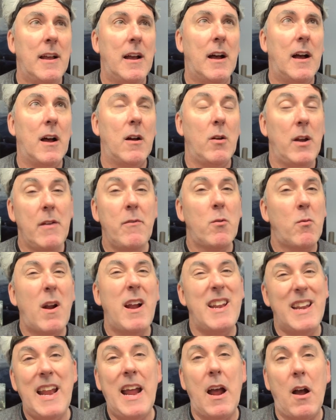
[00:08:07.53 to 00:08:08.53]
Uh, even
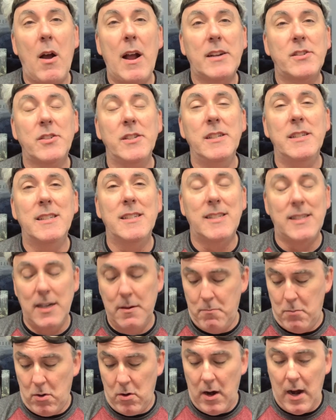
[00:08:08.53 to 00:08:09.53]
right now, actually in
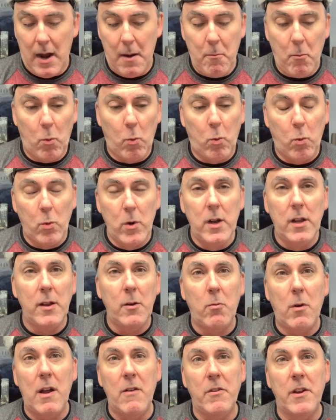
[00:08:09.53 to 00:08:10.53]
December, I'm really
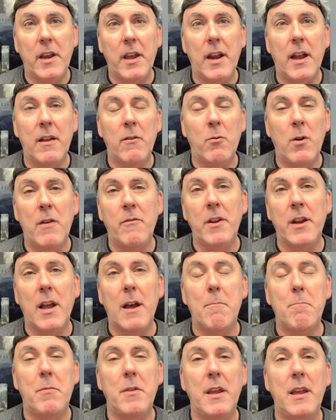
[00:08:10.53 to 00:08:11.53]
revving it, revving
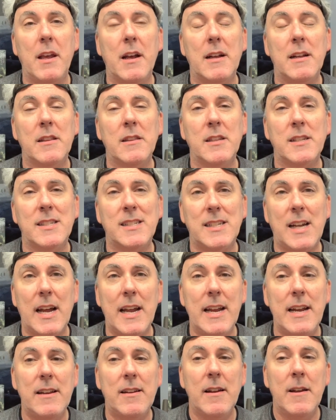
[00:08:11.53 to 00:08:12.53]
up the uh, the
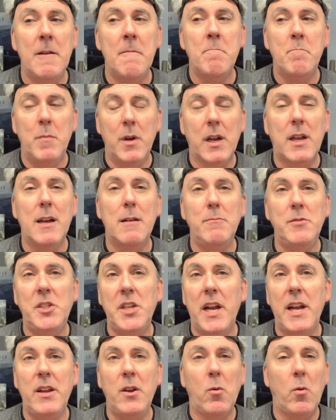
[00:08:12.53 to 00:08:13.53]
site. But come
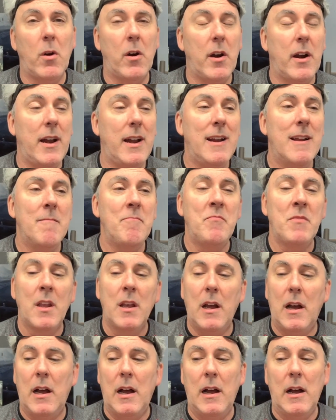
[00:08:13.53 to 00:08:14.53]
January,
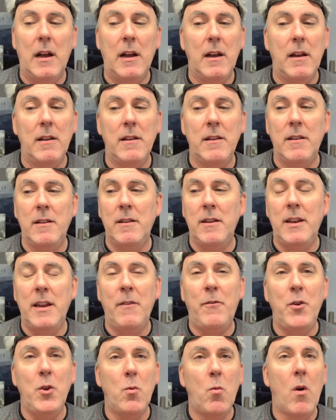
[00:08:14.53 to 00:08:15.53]
uh,
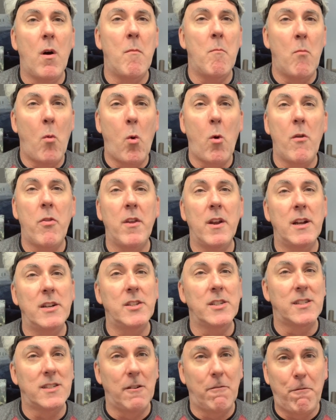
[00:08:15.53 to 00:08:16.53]
if you want more than a,
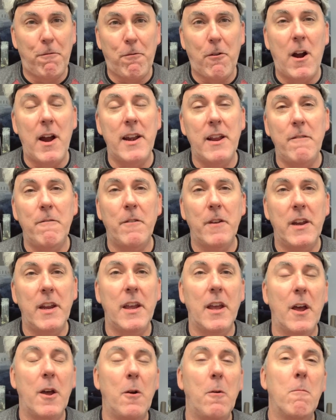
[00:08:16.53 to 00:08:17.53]
just a Friday
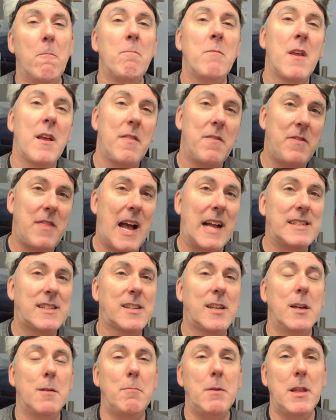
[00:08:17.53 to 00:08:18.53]
video, that's
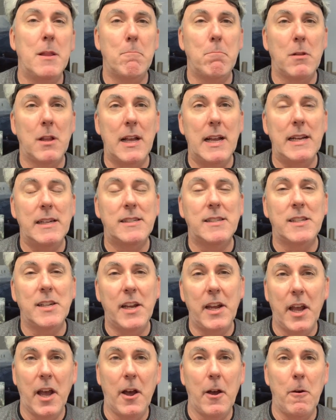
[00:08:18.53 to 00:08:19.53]
going to be the place to
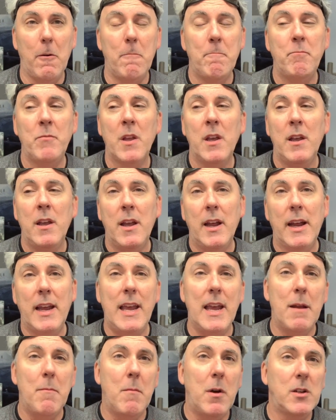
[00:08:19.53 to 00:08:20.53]
go.
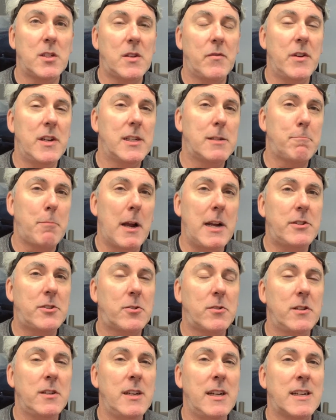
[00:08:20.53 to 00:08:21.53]
Again, most of it is
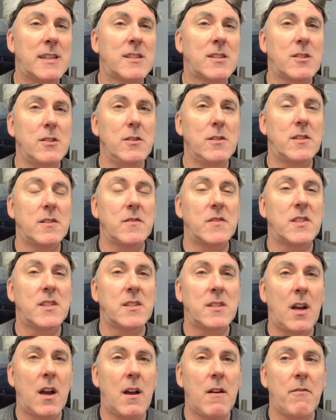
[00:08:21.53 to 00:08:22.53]
patron exclusive
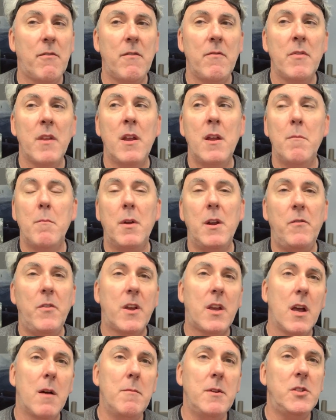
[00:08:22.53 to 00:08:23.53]
stuff, but if you
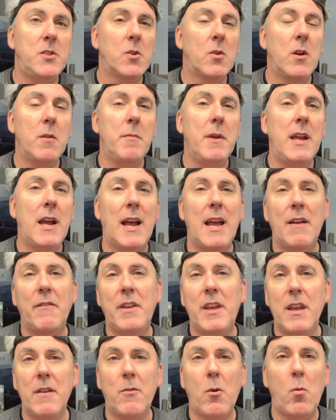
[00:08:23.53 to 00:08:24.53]
come and join me, I have
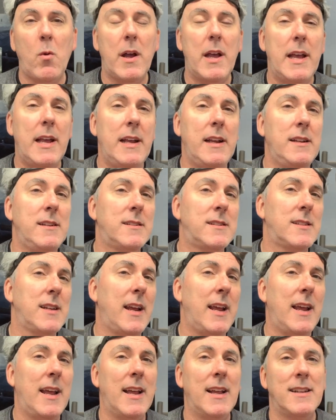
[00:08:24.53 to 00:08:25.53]
giveaways
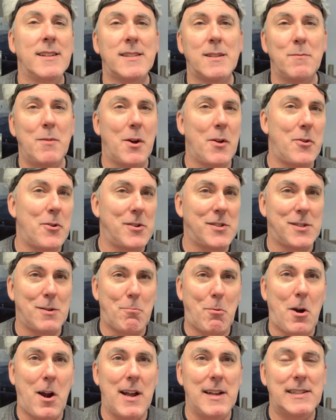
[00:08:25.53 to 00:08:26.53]
and some other
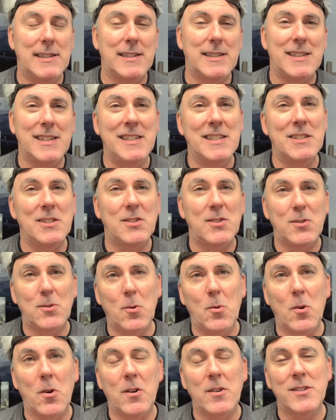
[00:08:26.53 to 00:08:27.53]
surprises in
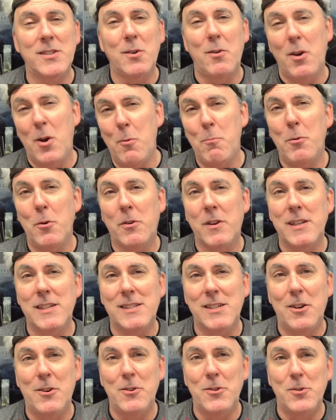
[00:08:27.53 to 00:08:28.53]
store, so I hope you'll
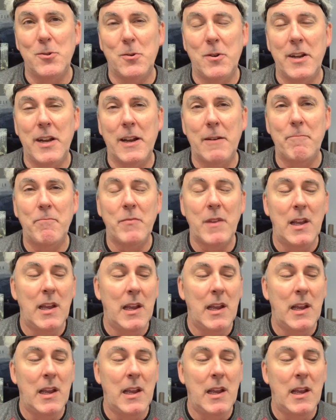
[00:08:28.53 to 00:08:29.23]
consider joining.